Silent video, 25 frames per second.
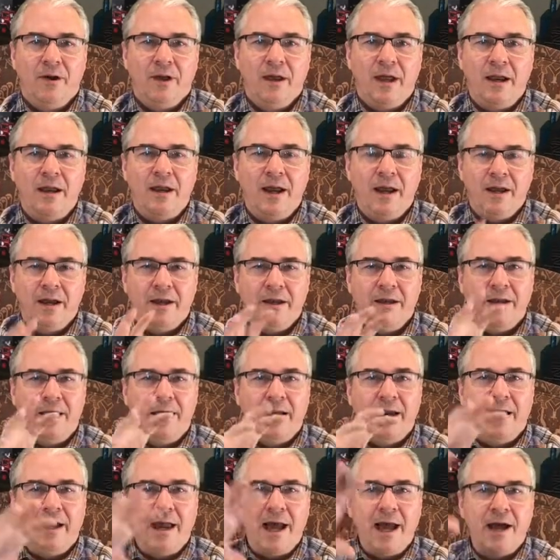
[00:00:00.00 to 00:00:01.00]
and
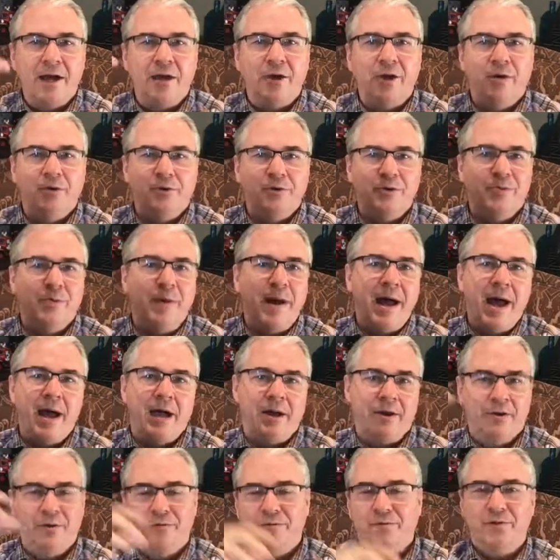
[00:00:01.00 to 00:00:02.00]
it echoes
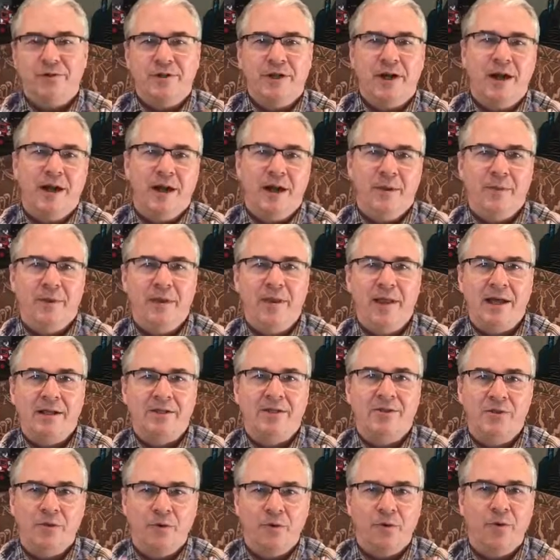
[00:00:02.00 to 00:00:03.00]
back over time, and
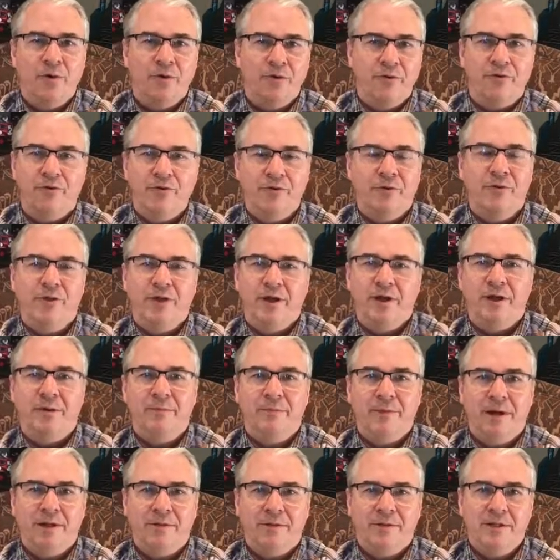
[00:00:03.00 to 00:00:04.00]
that's the wonderful thing
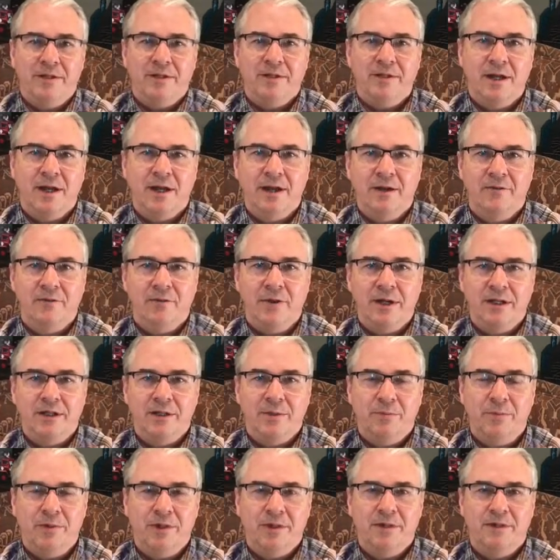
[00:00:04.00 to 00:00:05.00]
about these kind of
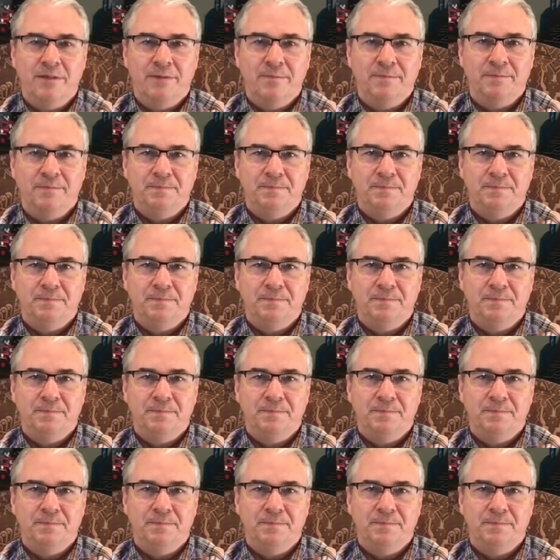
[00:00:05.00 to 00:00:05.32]
recipes.